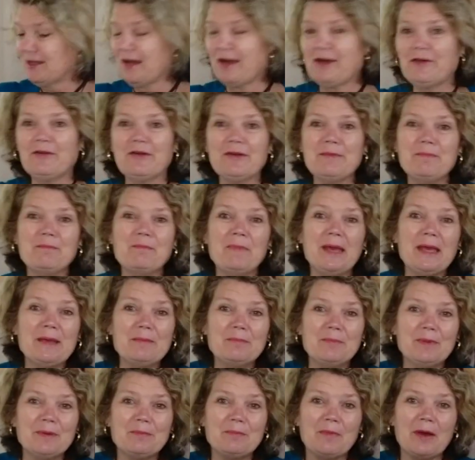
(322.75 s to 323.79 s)
I
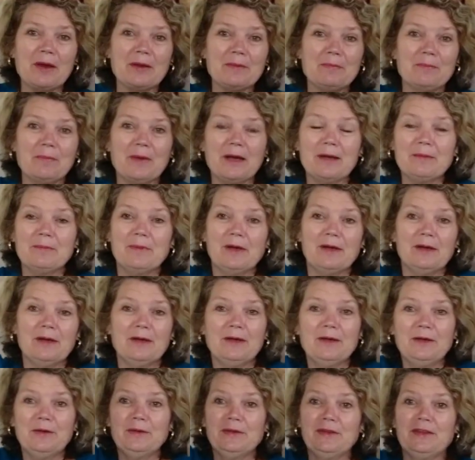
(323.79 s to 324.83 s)
remember my mum,
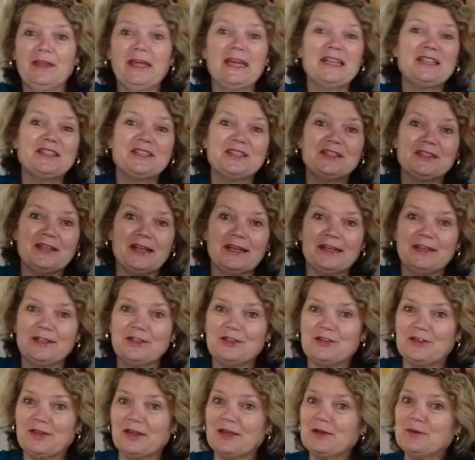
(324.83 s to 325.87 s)
at that
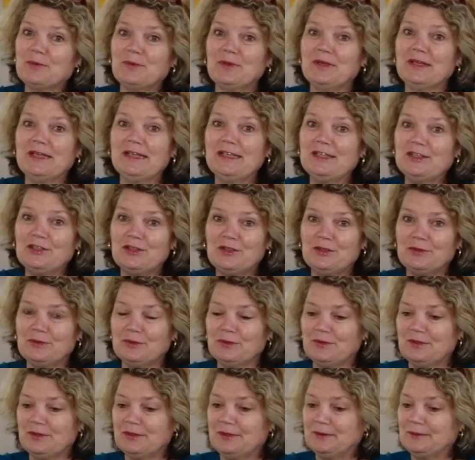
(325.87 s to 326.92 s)
stage they were
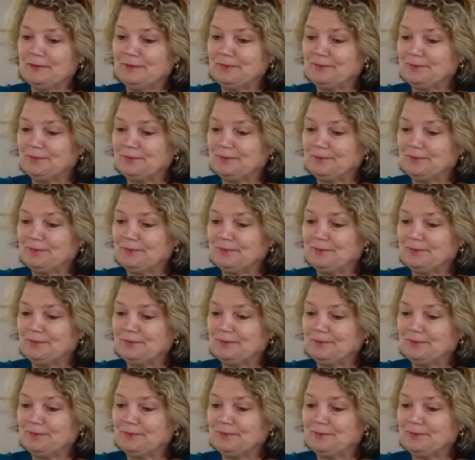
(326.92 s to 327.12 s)
into the